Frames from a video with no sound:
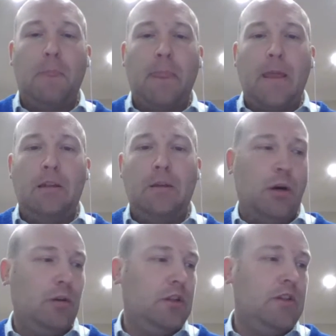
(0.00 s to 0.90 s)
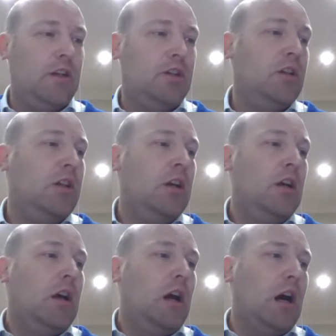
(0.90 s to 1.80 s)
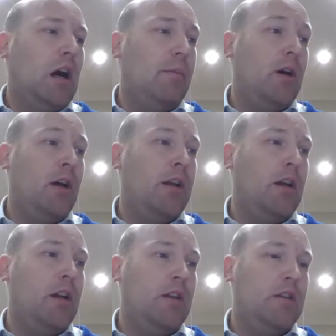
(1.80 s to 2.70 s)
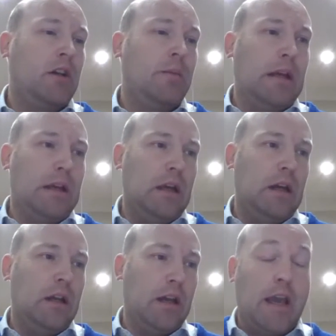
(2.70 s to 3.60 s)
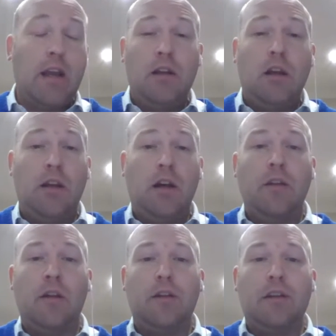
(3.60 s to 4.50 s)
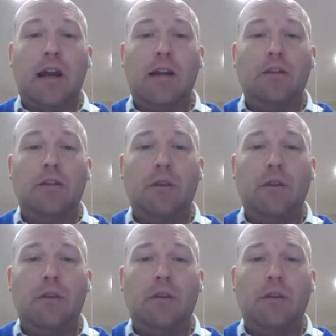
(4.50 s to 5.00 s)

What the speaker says: It's a bold decision, and it's going to be again another challenge to